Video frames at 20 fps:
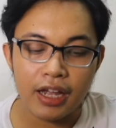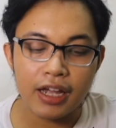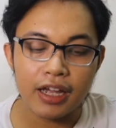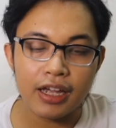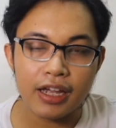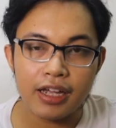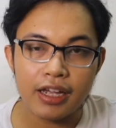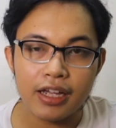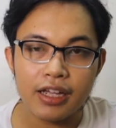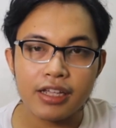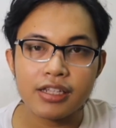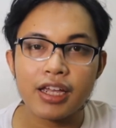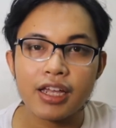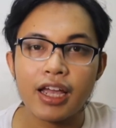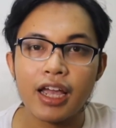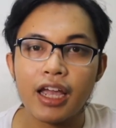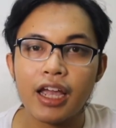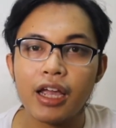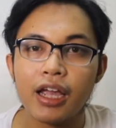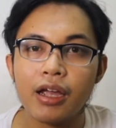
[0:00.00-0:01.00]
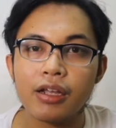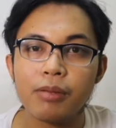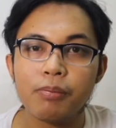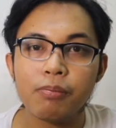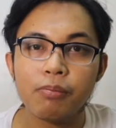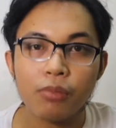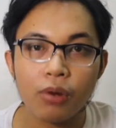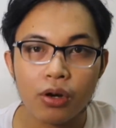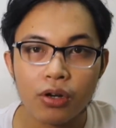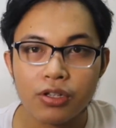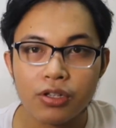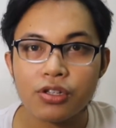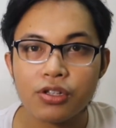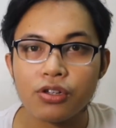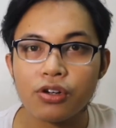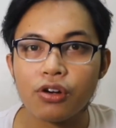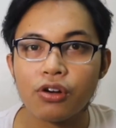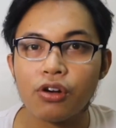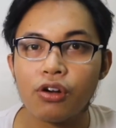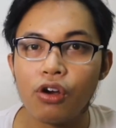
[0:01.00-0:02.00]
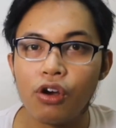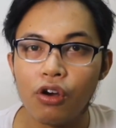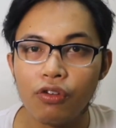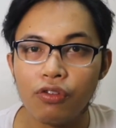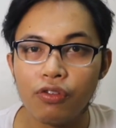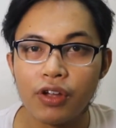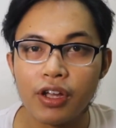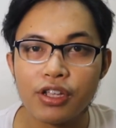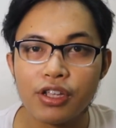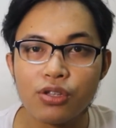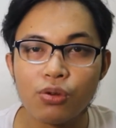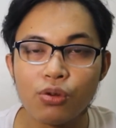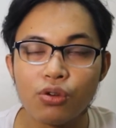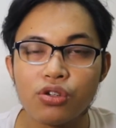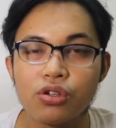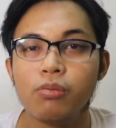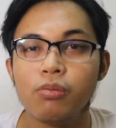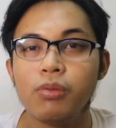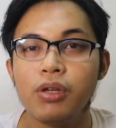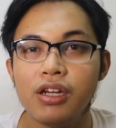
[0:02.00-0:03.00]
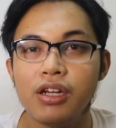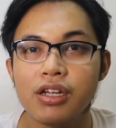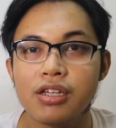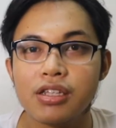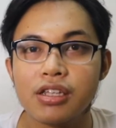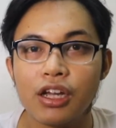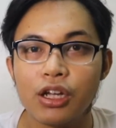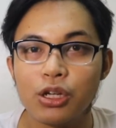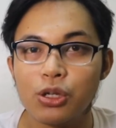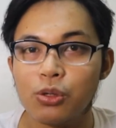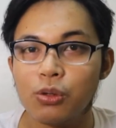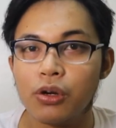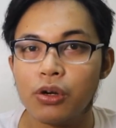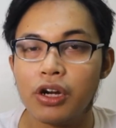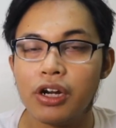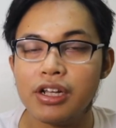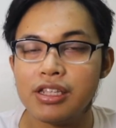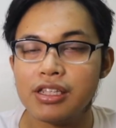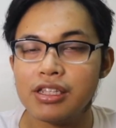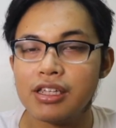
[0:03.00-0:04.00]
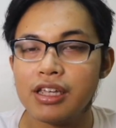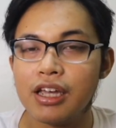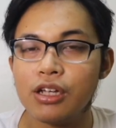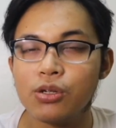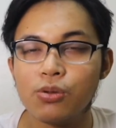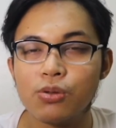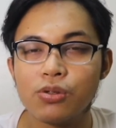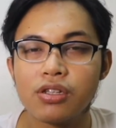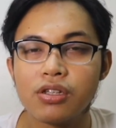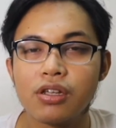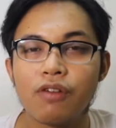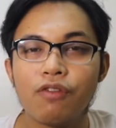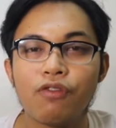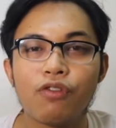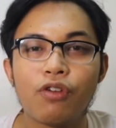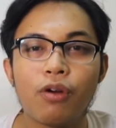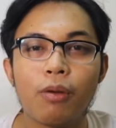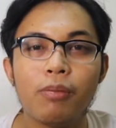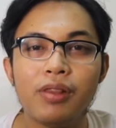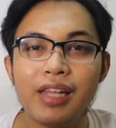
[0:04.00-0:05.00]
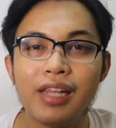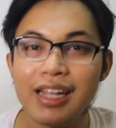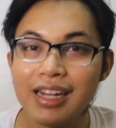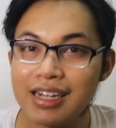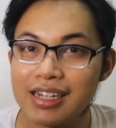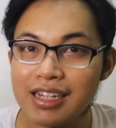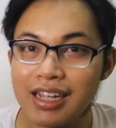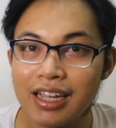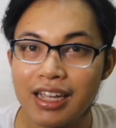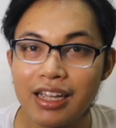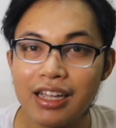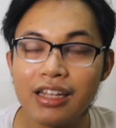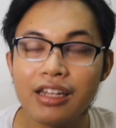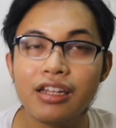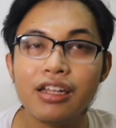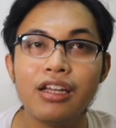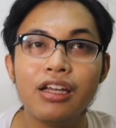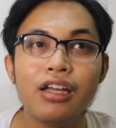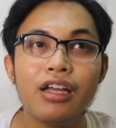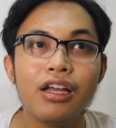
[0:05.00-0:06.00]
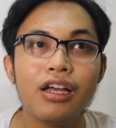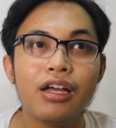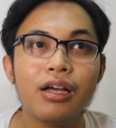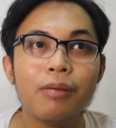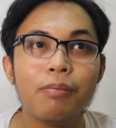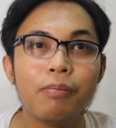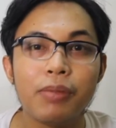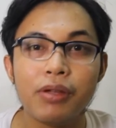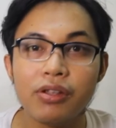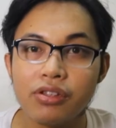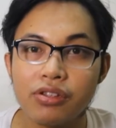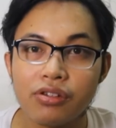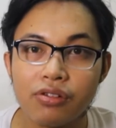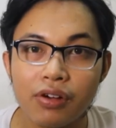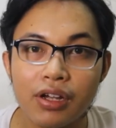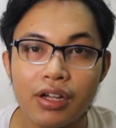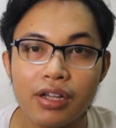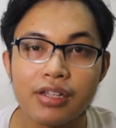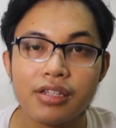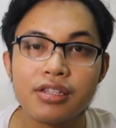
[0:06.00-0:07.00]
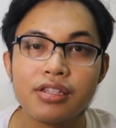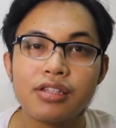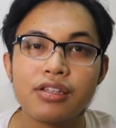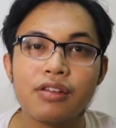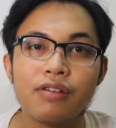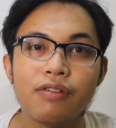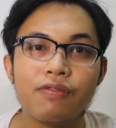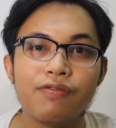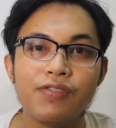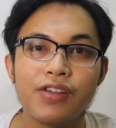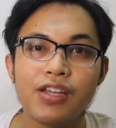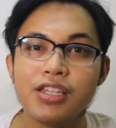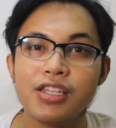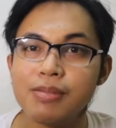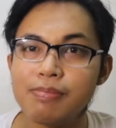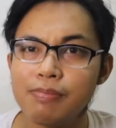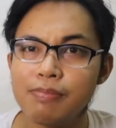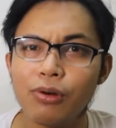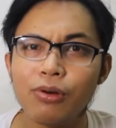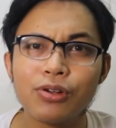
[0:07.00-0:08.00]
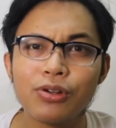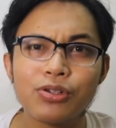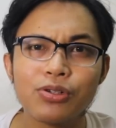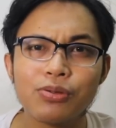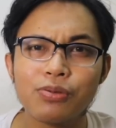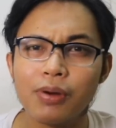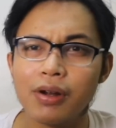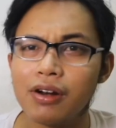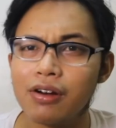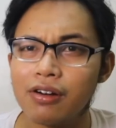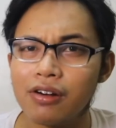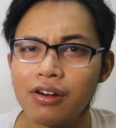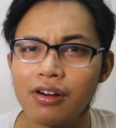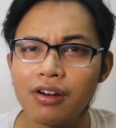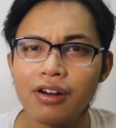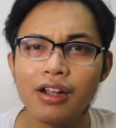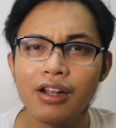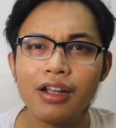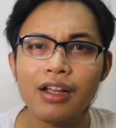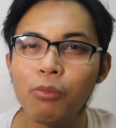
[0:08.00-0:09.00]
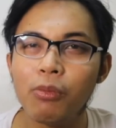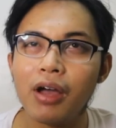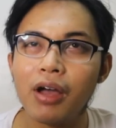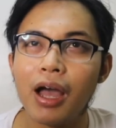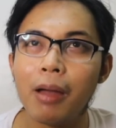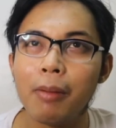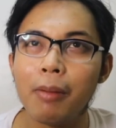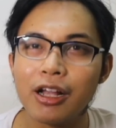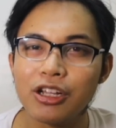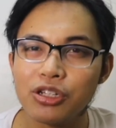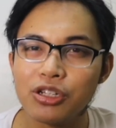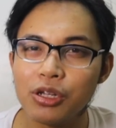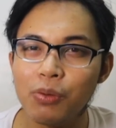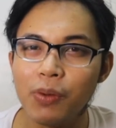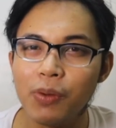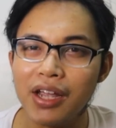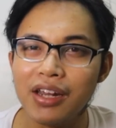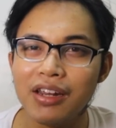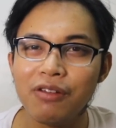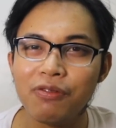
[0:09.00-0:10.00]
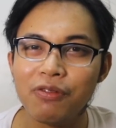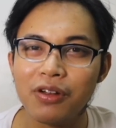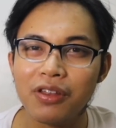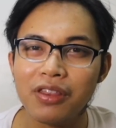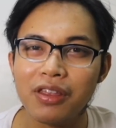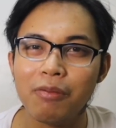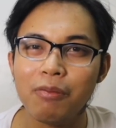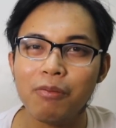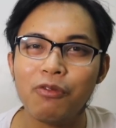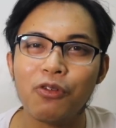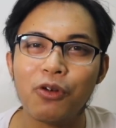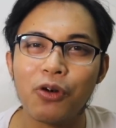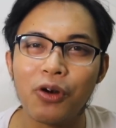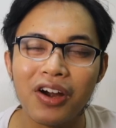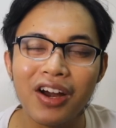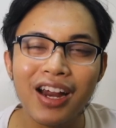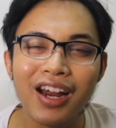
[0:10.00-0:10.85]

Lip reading: is a monster of a social media scheduler. It schedules from LinkedIn, Pinterest, Facebook, Twitter. I'm actually waiting for them for